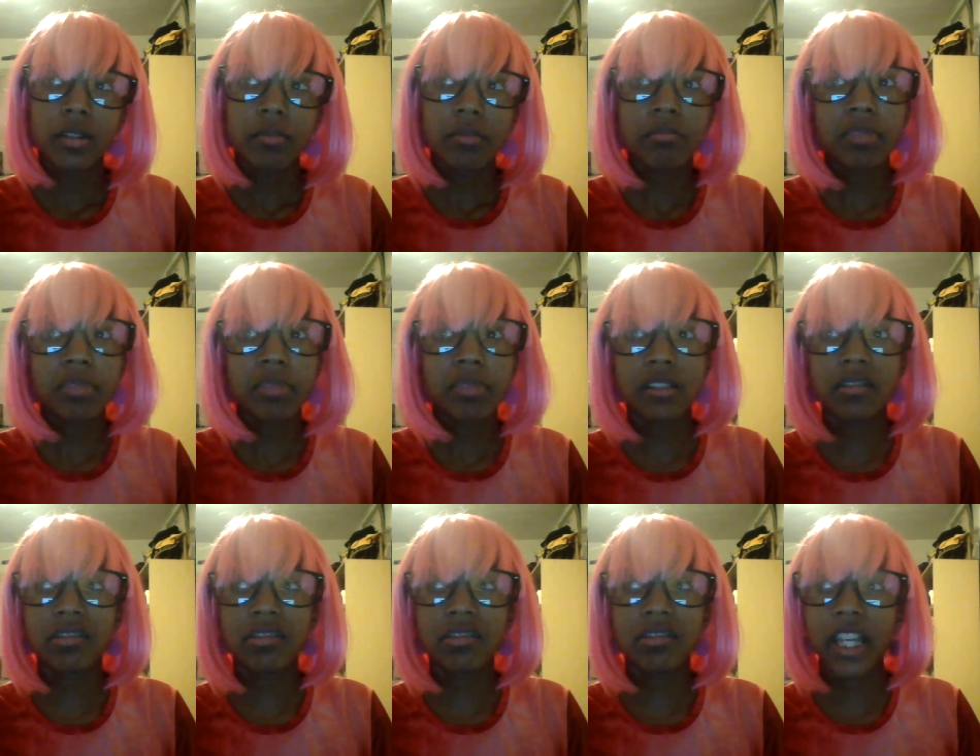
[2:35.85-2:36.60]

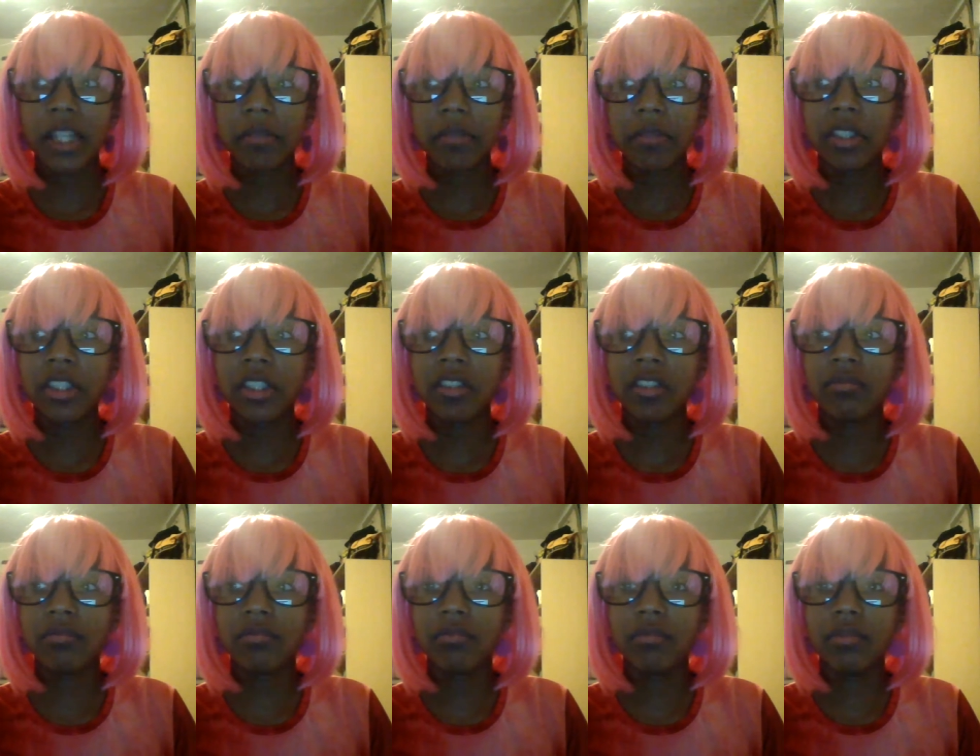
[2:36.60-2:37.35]
But, I
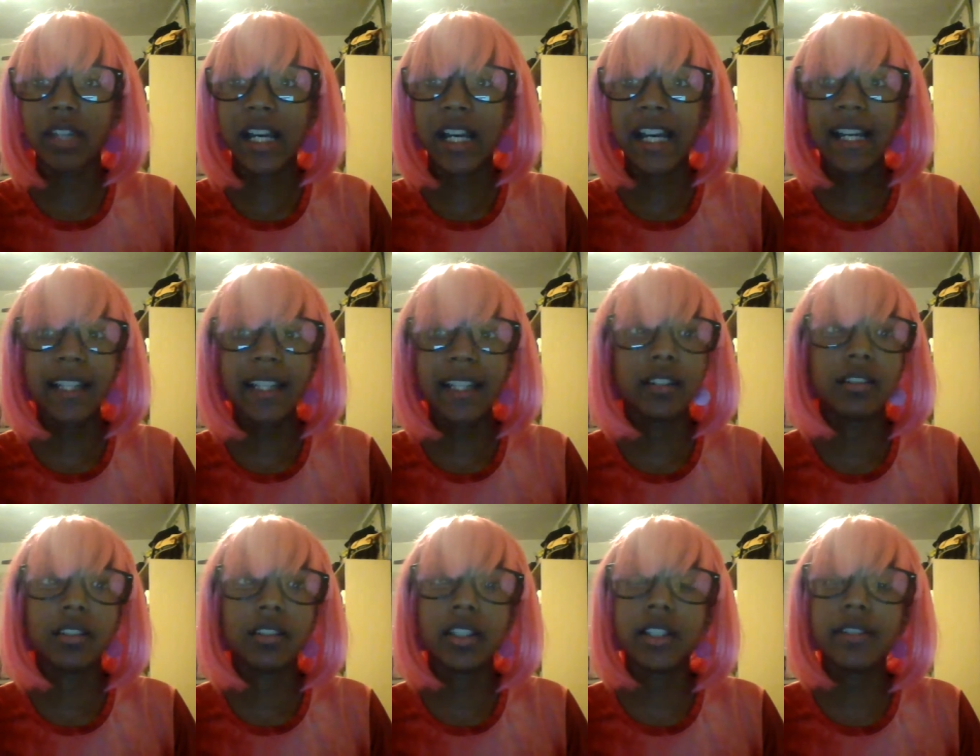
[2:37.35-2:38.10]
mean,
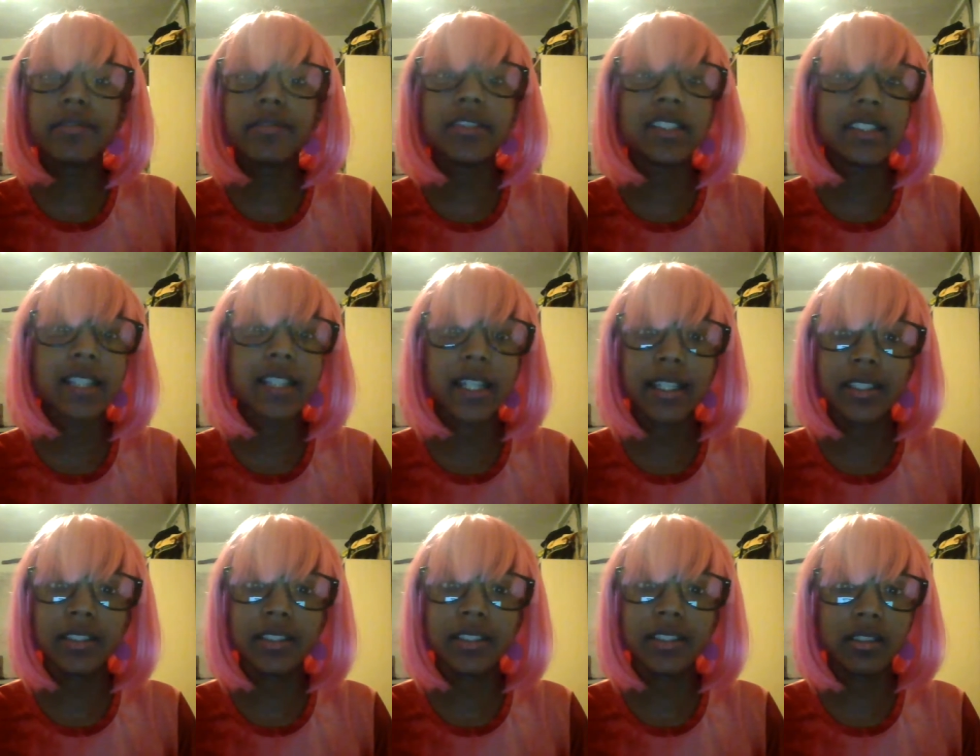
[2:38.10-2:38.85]
I love
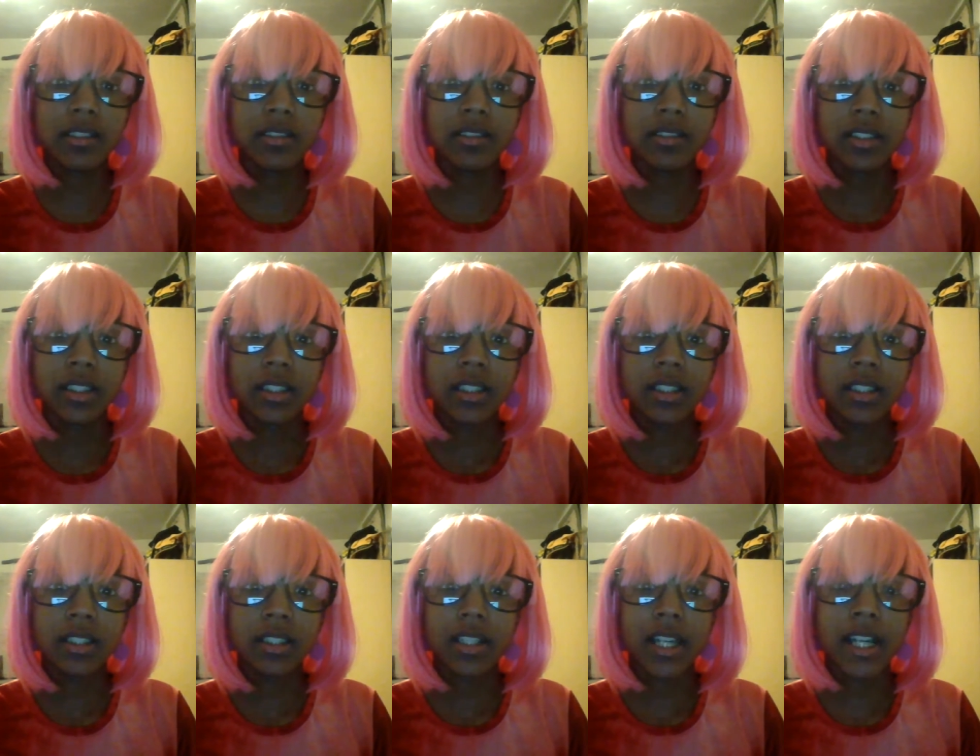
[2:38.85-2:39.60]
designing.
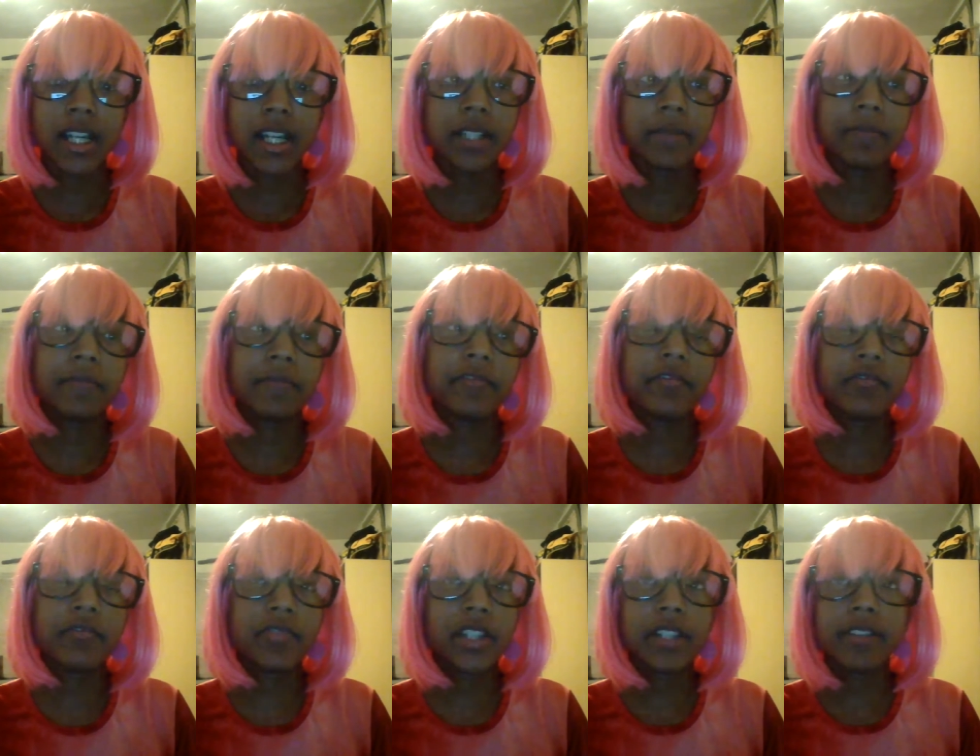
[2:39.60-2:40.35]
I'm
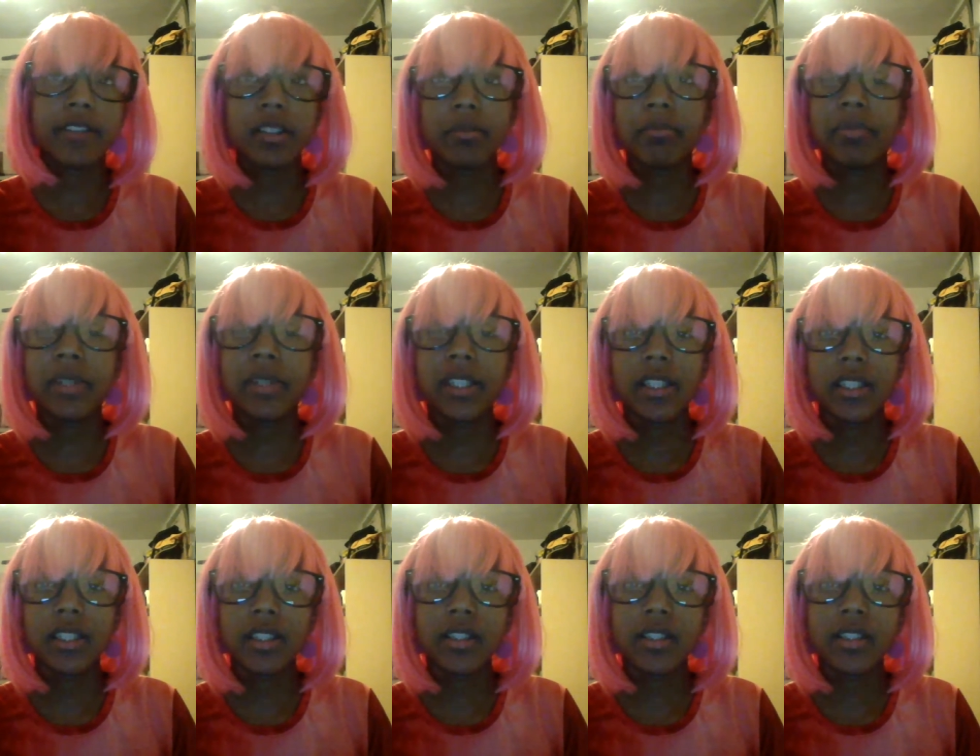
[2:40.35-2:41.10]
very
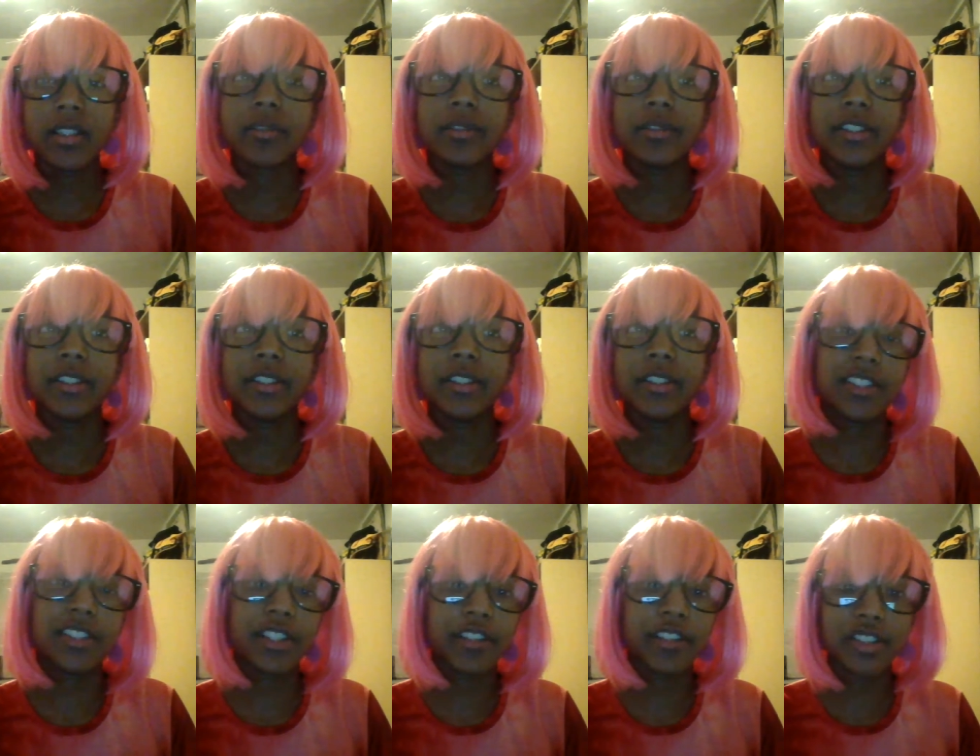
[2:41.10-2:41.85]
big on
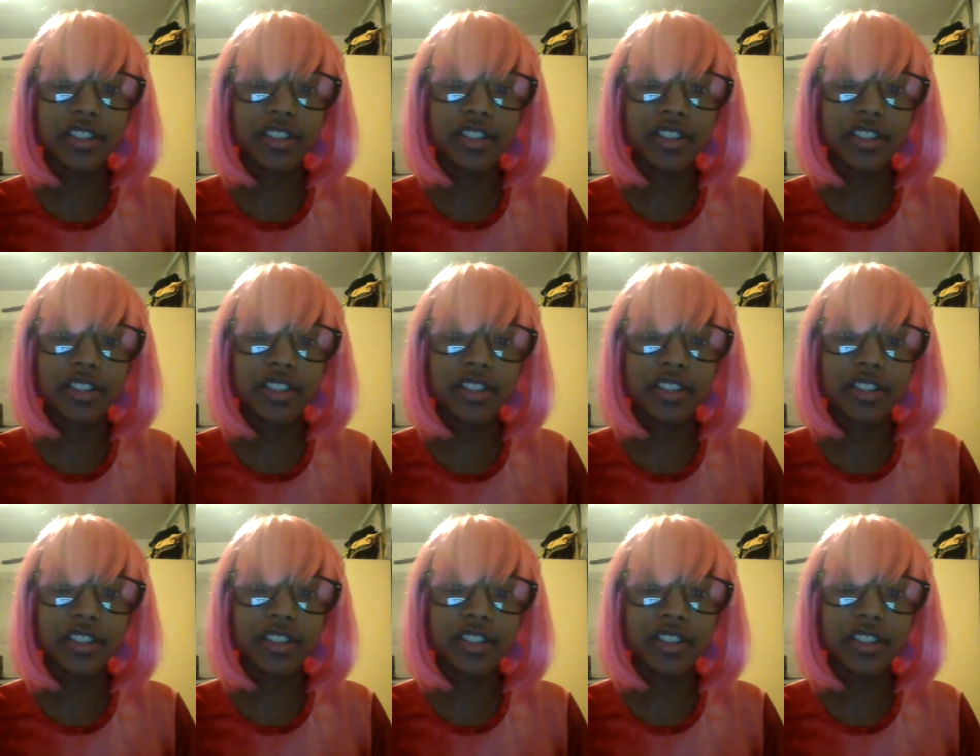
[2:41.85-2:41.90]
interior